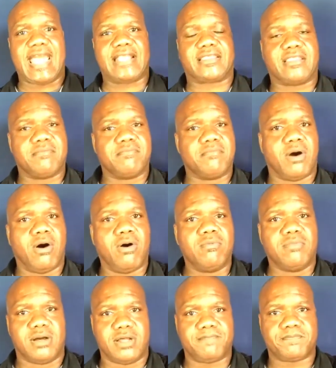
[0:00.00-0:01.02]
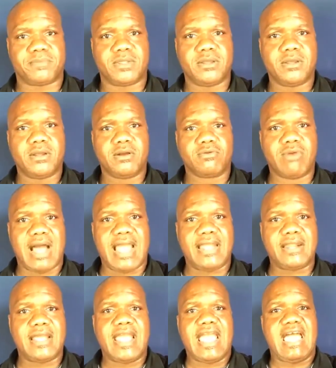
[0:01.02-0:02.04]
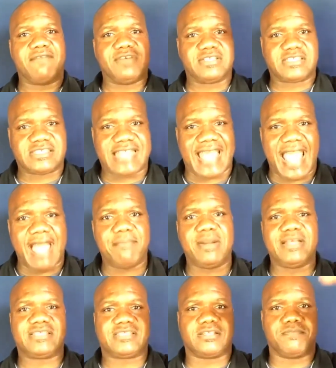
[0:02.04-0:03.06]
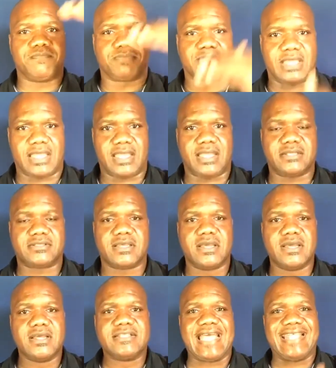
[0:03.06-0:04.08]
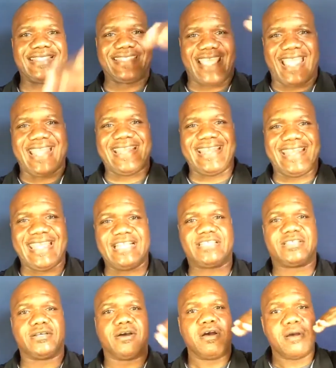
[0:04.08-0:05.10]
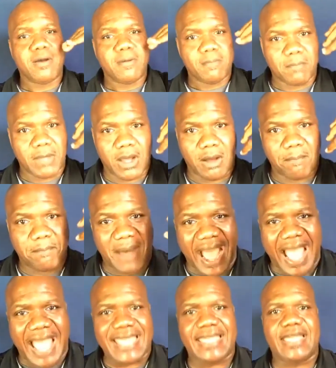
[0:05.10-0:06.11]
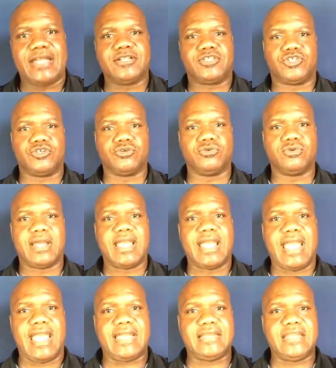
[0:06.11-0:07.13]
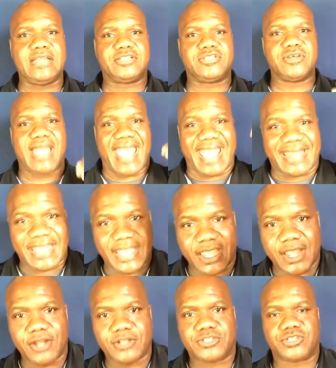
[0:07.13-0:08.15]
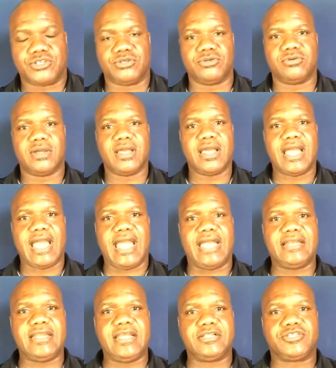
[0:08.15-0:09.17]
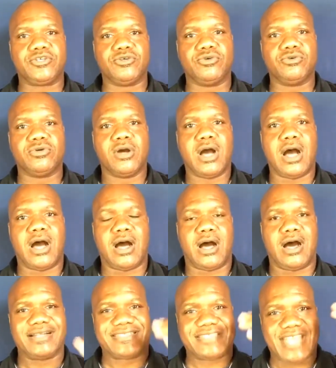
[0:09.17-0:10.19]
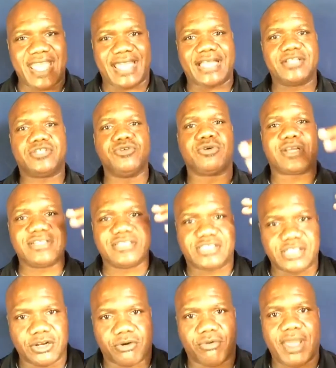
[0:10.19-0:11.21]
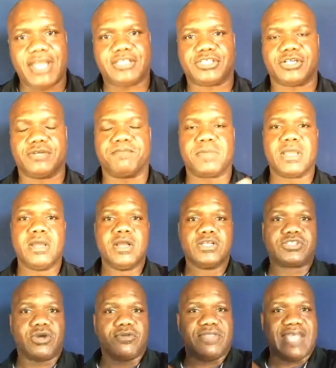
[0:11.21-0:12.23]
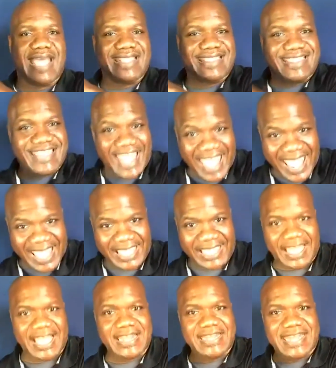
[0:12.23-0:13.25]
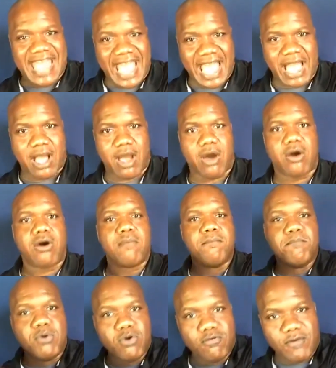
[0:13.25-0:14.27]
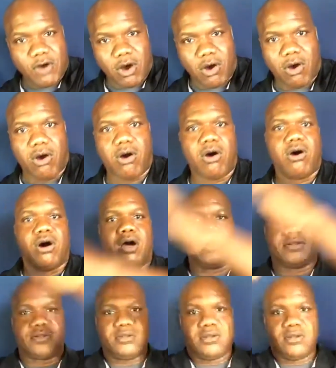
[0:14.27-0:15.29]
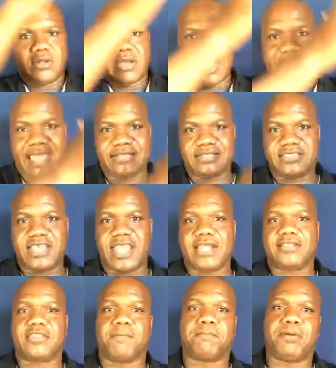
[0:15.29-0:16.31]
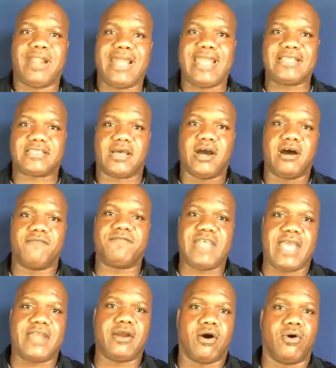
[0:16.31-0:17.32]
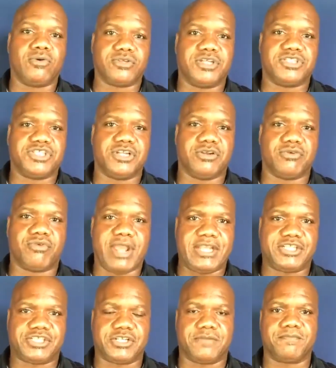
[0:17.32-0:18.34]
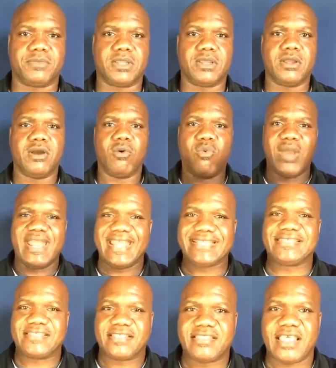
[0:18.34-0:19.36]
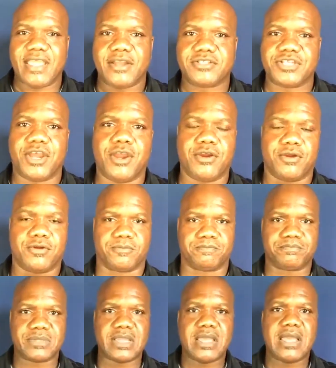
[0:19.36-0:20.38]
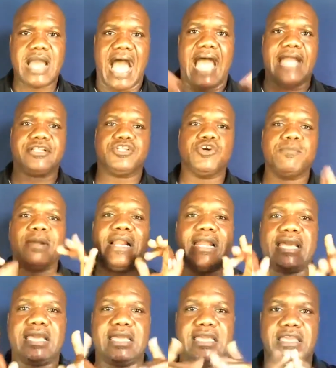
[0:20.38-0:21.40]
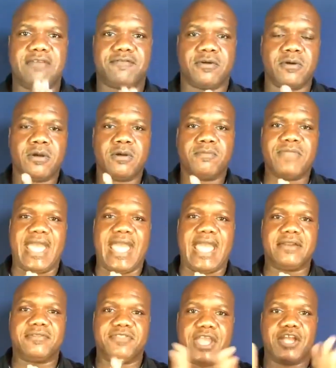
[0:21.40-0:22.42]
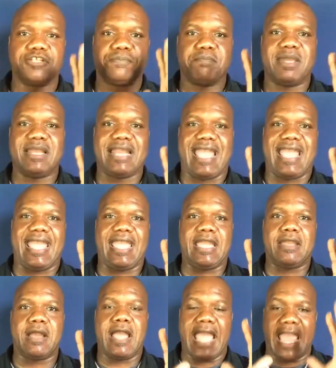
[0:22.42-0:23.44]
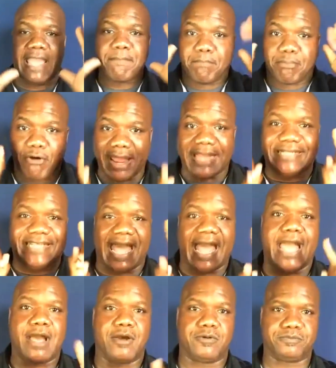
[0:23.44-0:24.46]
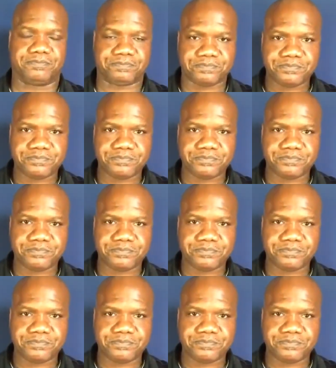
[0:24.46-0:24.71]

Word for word: at the moment, right, have established some things that they need to uh, buy into and need to adhere to and need to uh, uh, take into consideration so that they can now move on and take the place of that older generation when it's their turn. I do believe that there's been a, a breakdown,